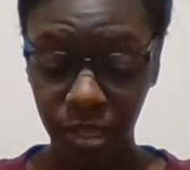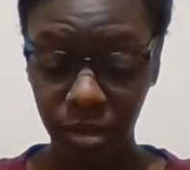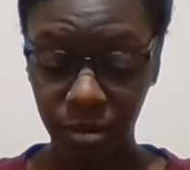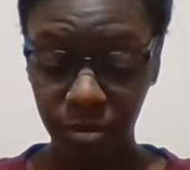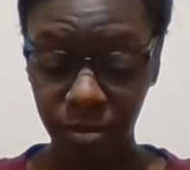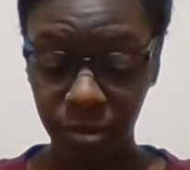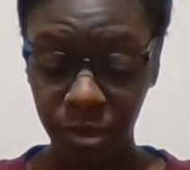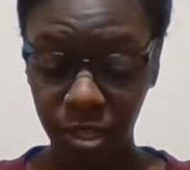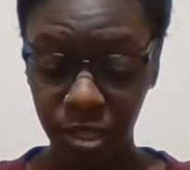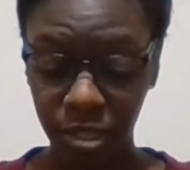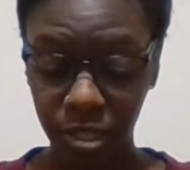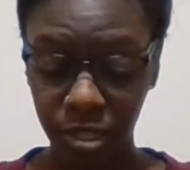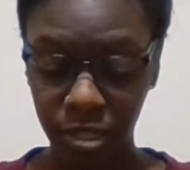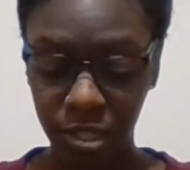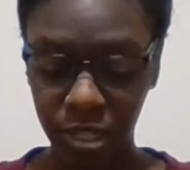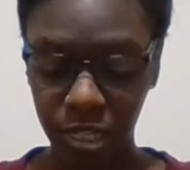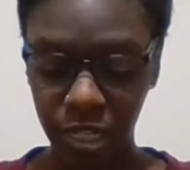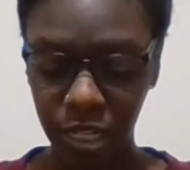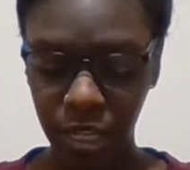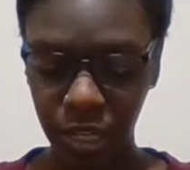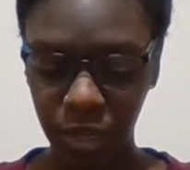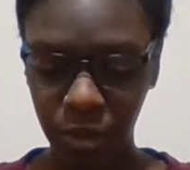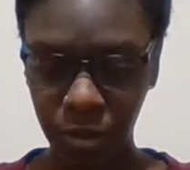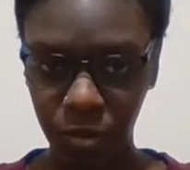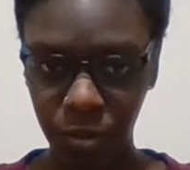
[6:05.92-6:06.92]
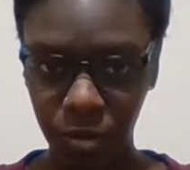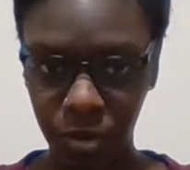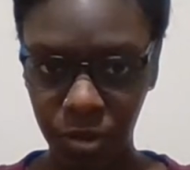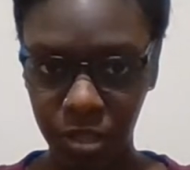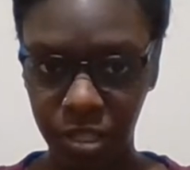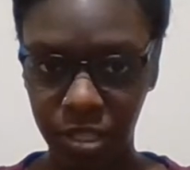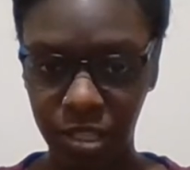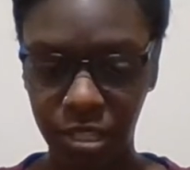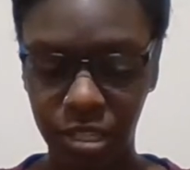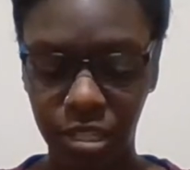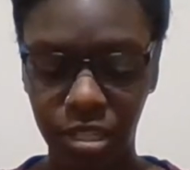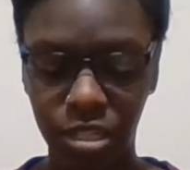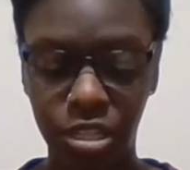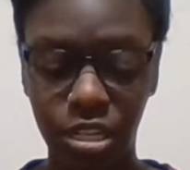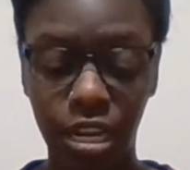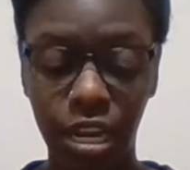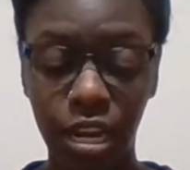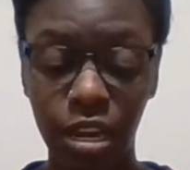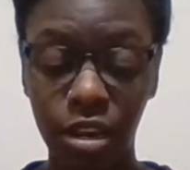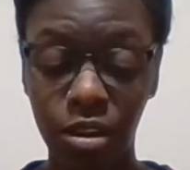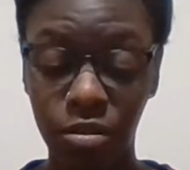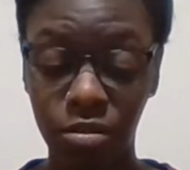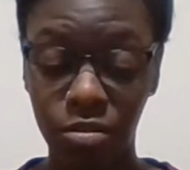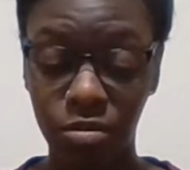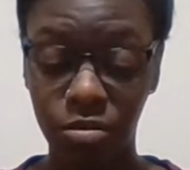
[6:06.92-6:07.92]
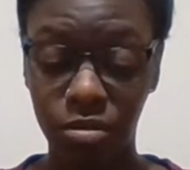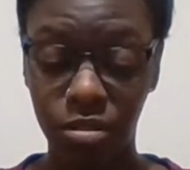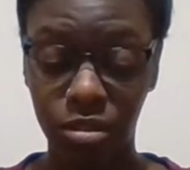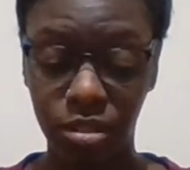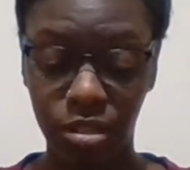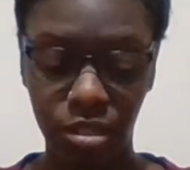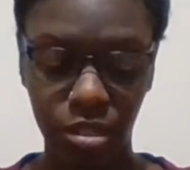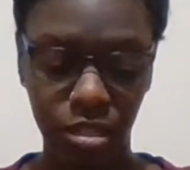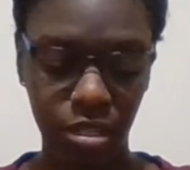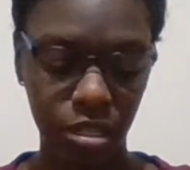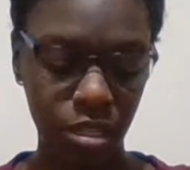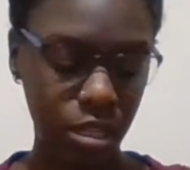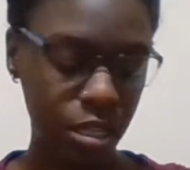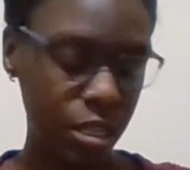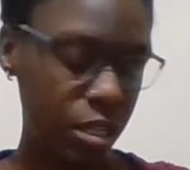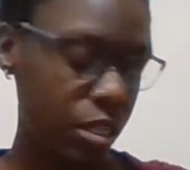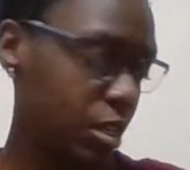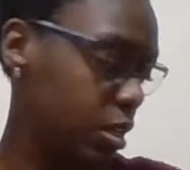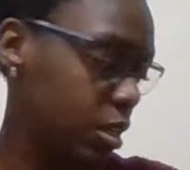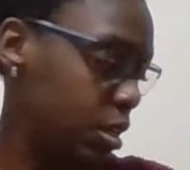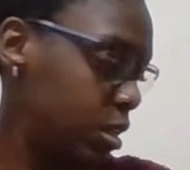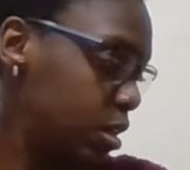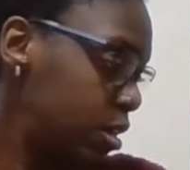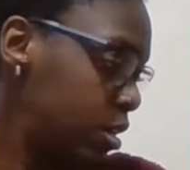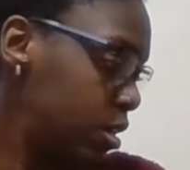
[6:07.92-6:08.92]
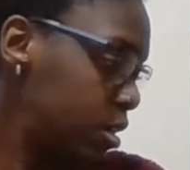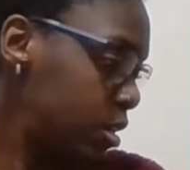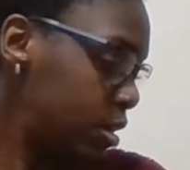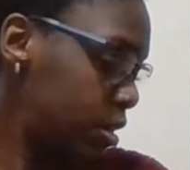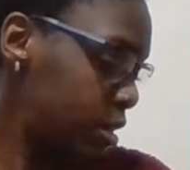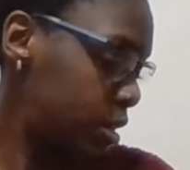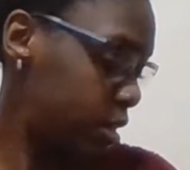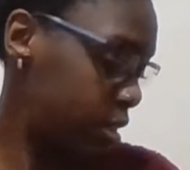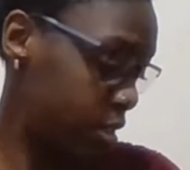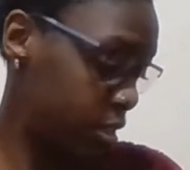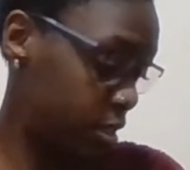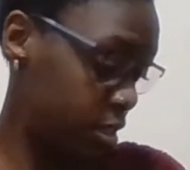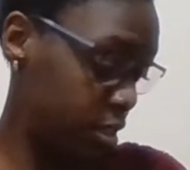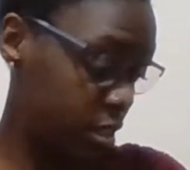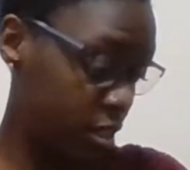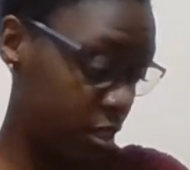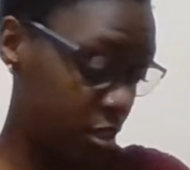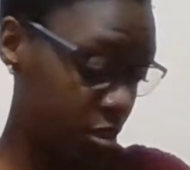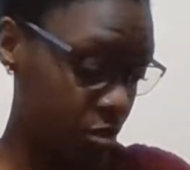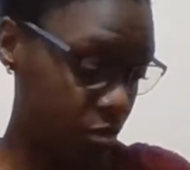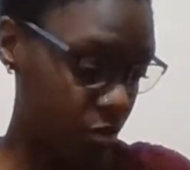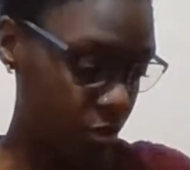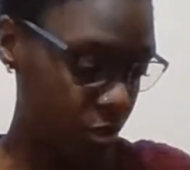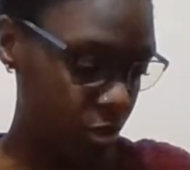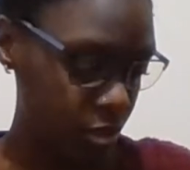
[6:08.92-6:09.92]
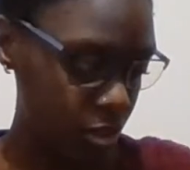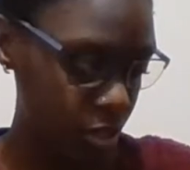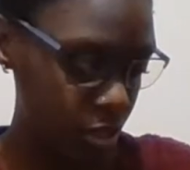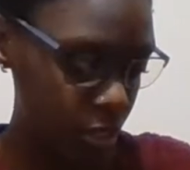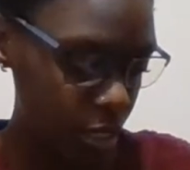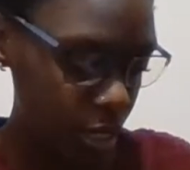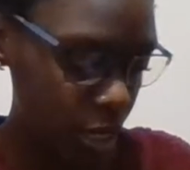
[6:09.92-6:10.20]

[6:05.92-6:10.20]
I'm gonna tink one stitch out because the next round is a